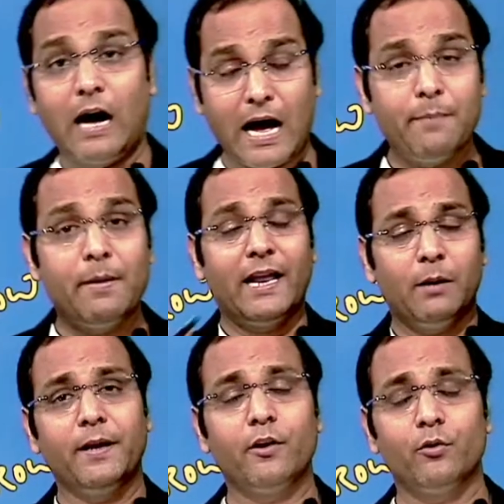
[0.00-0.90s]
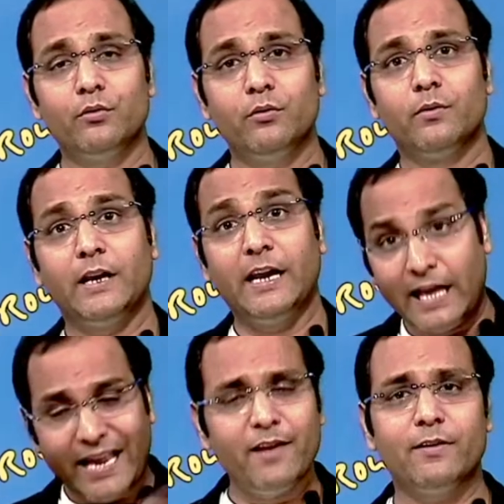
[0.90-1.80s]
I'm helping you in
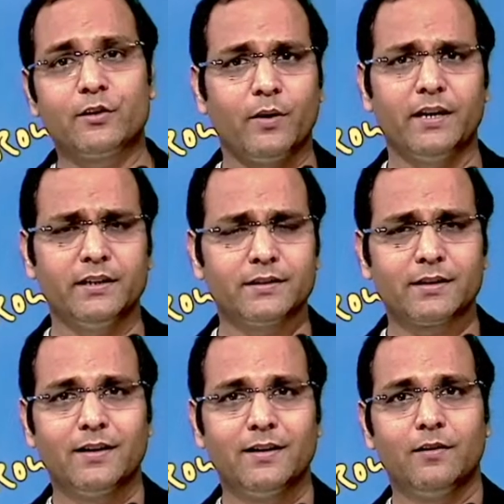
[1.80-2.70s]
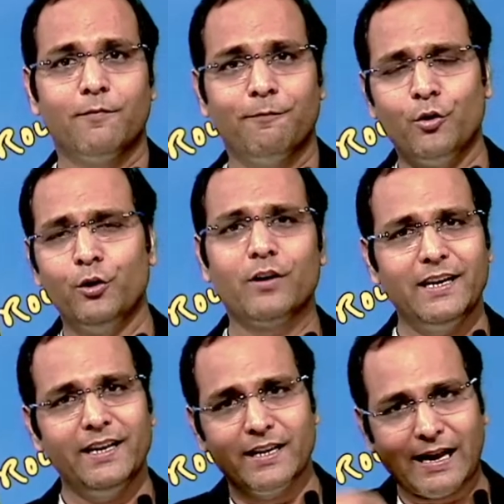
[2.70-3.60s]
any which ways. Would you
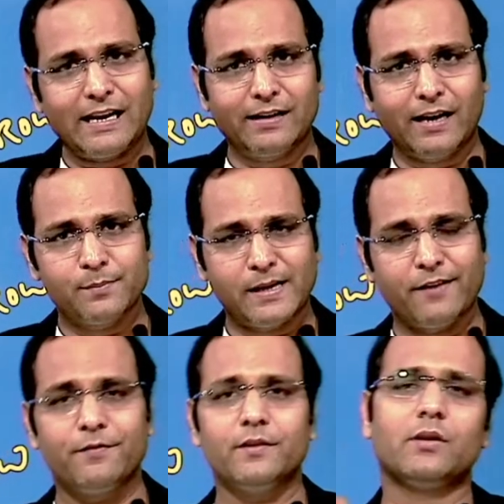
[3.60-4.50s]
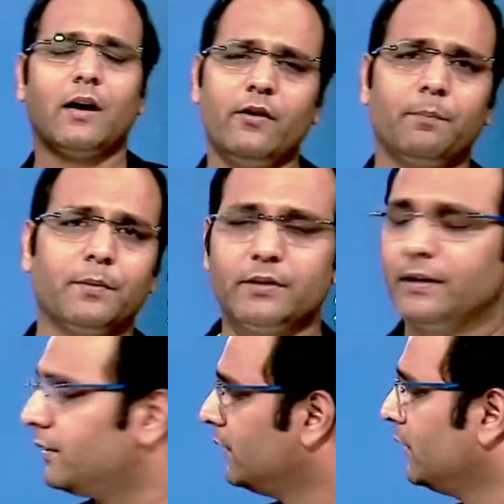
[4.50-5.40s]
really recognize my efforts? 100%.
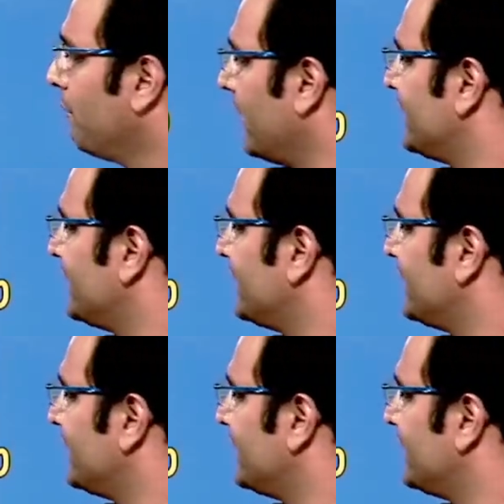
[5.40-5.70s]
My